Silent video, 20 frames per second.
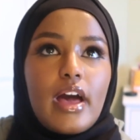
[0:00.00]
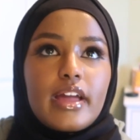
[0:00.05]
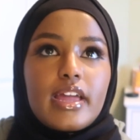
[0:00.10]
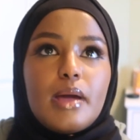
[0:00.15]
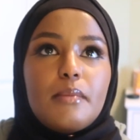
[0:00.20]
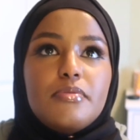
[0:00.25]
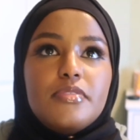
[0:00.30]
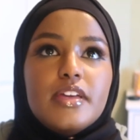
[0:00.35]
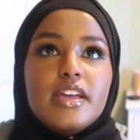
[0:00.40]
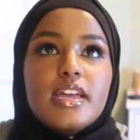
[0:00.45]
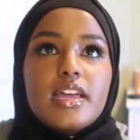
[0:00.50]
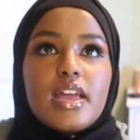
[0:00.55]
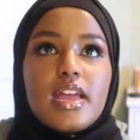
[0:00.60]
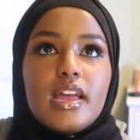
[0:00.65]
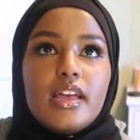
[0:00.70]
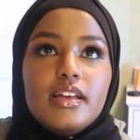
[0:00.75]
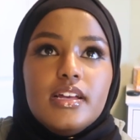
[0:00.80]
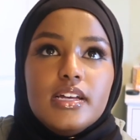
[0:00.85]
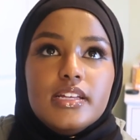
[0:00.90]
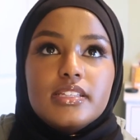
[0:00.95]
kept
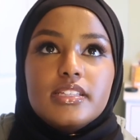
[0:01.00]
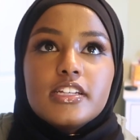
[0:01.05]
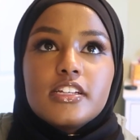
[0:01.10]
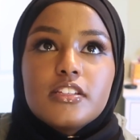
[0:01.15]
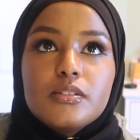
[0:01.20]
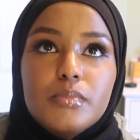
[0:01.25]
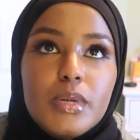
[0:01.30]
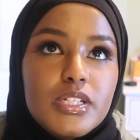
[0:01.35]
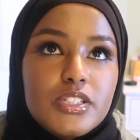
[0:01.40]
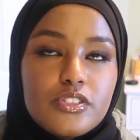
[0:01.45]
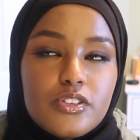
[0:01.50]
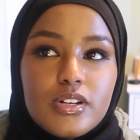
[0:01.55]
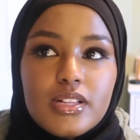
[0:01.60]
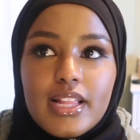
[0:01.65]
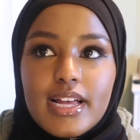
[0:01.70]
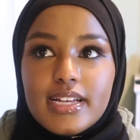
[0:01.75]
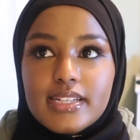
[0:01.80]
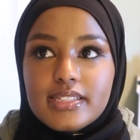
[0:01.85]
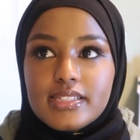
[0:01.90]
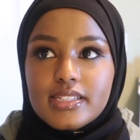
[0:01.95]
thinking 6 months or
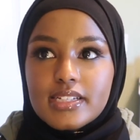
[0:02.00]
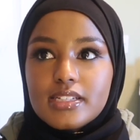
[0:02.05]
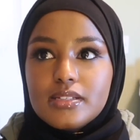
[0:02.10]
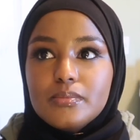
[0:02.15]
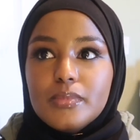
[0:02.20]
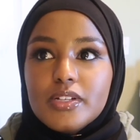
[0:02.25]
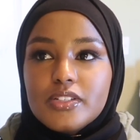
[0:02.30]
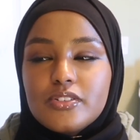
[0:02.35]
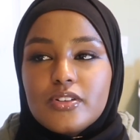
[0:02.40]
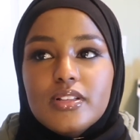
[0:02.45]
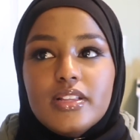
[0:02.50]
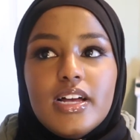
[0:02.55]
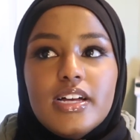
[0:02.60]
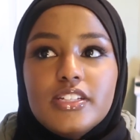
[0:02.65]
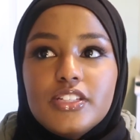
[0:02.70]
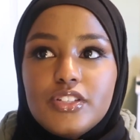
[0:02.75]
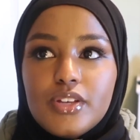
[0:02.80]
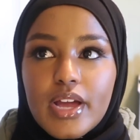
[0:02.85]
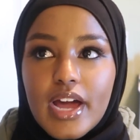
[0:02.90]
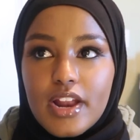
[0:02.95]
less, 6 months or
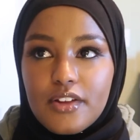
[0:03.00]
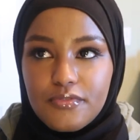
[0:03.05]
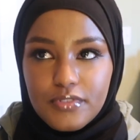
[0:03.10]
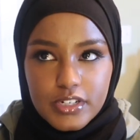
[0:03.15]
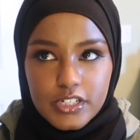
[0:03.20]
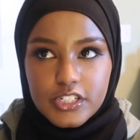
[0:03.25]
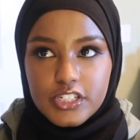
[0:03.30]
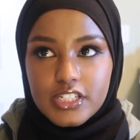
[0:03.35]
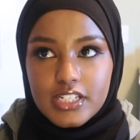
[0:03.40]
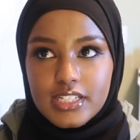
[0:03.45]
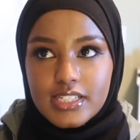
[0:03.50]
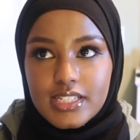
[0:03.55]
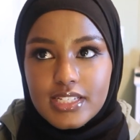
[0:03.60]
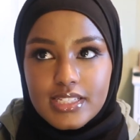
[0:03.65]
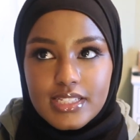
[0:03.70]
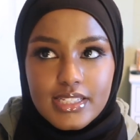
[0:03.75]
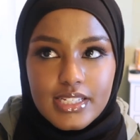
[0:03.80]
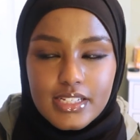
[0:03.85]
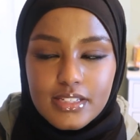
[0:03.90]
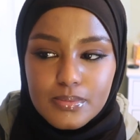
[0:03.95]
less, you gotta finish this
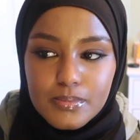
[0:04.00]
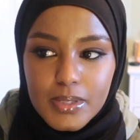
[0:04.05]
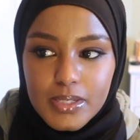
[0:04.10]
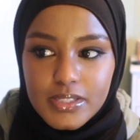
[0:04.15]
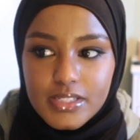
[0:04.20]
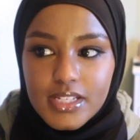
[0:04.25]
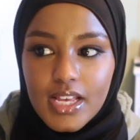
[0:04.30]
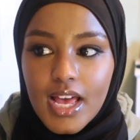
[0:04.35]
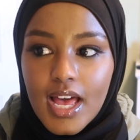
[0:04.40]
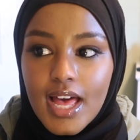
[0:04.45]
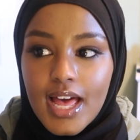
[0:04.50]
in 6 months.